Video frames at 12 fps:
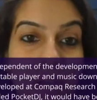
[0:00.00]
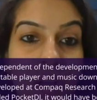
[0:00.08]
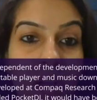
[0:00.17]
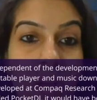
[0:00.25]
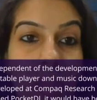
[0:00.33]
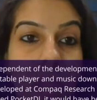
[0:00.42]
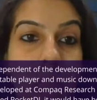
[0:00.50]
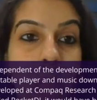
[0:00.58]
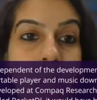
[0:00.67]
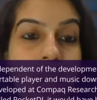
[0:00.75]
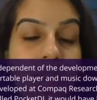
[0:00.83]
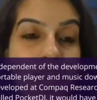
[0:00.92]

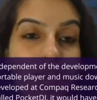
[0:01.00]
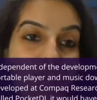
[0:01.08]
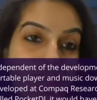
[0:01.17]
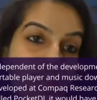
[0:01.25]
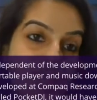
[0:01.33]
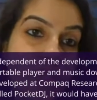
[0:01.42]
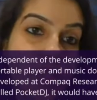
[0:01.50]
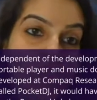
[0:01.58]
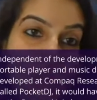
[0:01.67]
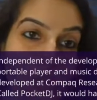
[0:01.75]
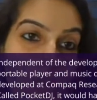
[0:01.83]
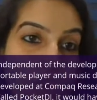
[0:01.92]
Well, and if you can see,
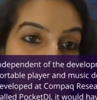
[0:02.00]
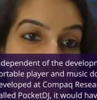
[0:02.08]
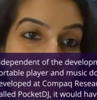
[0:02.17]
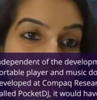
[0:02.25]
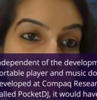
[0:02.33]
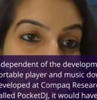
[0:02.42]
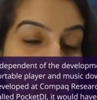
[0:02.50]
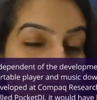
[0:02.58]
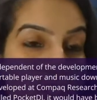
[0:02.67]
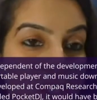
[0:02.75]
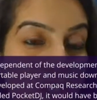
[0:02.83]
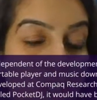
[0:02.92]
we've also put in a lot of
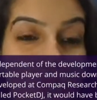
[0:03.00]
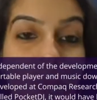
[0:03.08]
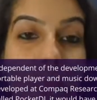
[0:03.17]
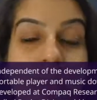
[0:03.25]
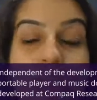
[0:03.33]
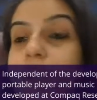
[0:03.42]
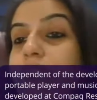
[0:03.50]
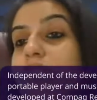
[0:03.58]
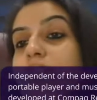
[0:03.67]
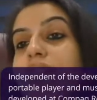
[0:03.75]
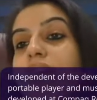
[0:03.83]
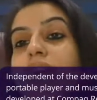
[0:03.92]
pictures for better
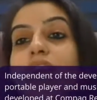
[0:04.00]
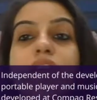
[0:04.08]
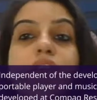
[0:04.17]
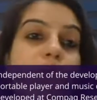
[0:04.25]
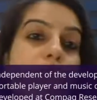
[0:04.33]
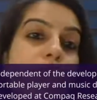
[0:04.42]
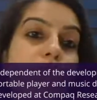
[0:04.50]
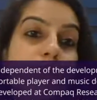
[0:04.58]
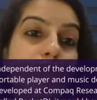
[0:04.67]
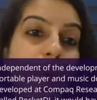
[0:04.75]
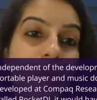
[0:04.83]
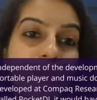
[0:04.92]
understanding of the
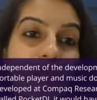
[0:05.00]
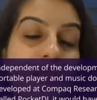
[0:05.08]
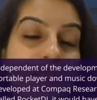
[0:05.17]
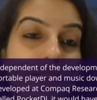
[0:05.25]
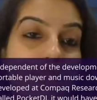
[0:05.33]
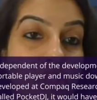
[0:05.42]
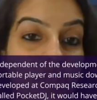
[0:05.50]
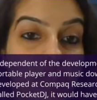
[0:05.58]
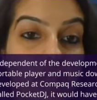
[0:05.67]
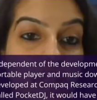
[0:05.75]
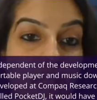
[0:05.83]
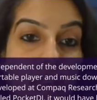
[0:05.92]
podcast
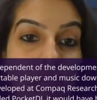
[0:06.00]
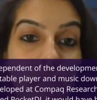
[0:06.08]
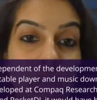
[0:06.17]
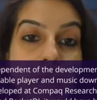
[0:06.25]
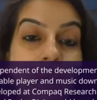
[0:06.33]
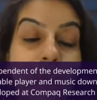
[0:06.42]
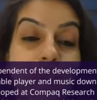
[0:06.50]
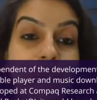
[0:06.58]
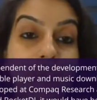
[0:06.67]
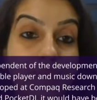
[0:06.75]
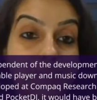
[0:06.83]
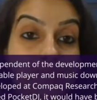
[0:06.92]
history, guys. Okay,
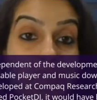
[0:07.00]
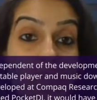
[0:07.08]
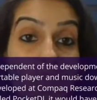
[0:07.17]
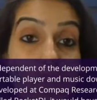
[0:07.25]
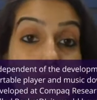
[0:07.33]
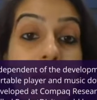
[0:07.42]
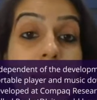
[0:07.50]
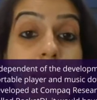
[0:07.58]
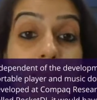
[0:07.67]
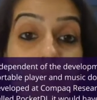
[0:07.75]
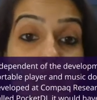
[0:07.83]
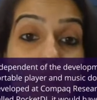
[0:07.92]

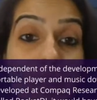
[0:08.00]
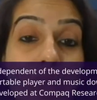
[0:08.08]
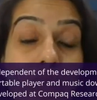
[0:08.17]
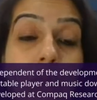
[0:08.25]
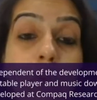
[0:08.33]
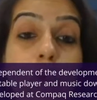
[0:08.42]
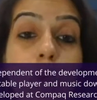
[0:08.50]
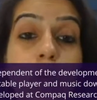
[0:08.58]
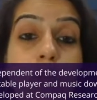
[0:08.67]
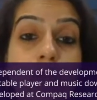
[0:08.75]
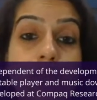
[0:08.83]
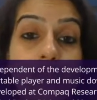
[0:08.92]
and independent
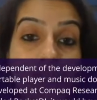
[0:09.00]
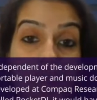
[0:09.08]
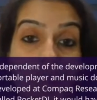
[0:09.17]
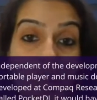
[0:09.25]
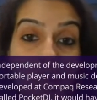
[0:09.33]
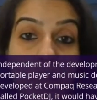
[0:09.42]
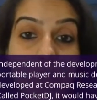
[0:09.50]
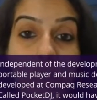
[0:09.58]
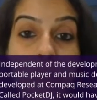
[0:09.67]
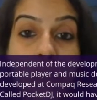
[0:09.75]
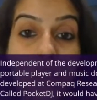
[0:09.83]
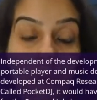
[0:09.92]
of the
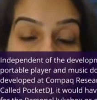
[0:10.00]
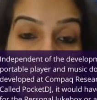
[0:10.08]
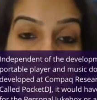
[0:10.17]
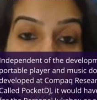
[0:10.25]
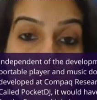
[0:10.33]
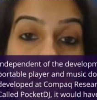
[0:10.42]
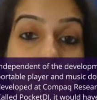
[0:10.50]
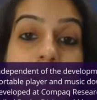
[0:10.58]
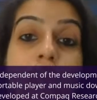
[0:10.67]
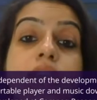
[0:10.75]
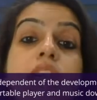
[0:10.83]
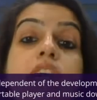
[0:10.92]
development of
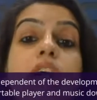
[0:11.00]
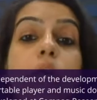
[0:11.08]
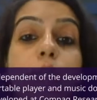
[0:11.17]
podcasting